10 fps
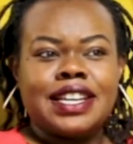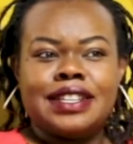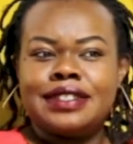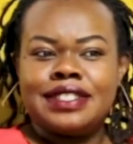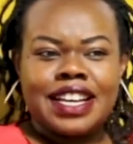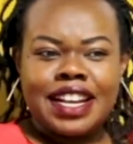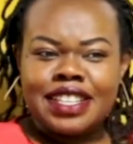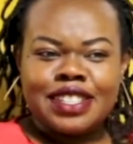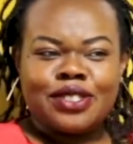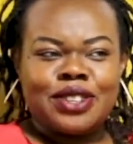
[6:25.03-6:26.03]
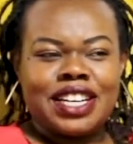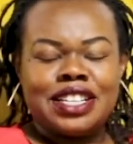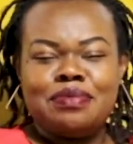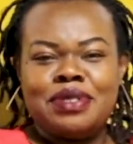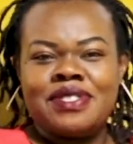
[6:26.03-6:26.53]
Stand on
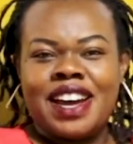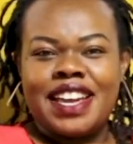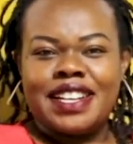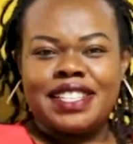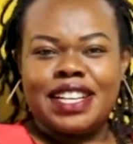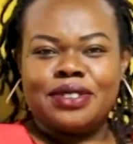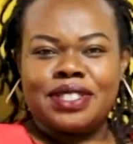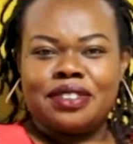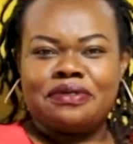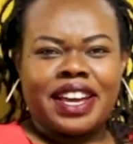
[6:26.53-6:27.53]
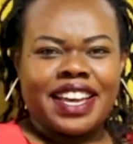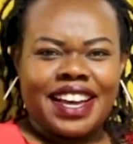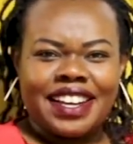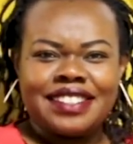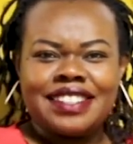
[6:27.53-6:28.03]
that mirror and tell yourself, I
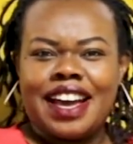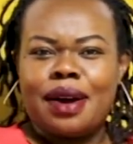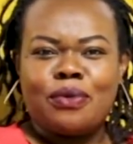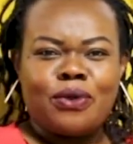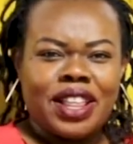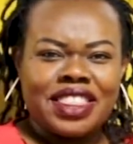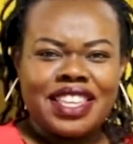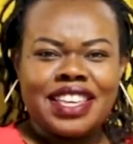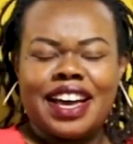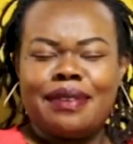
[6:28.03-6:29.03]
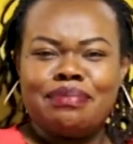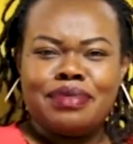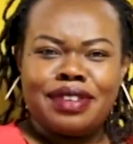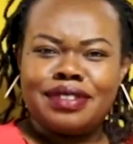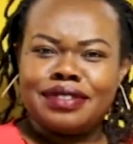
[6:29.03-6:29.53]
can, I'm worthy, I'm
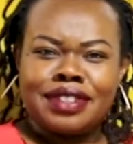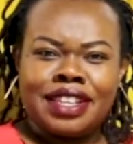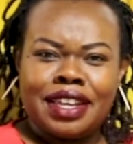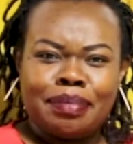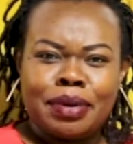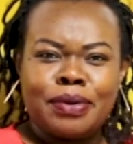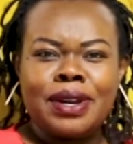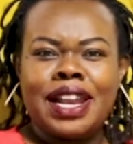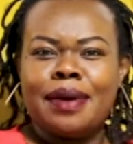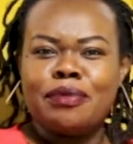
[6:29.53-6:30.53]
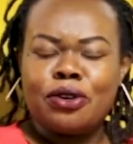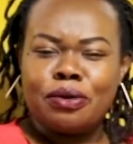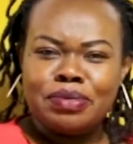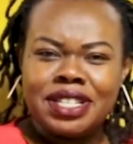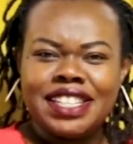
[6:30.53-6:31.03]
capable, I'm
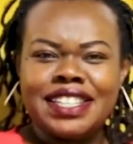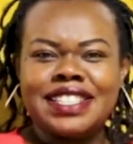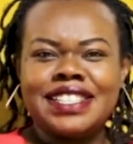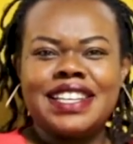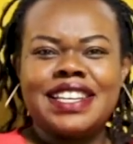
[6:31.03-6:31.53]
competent,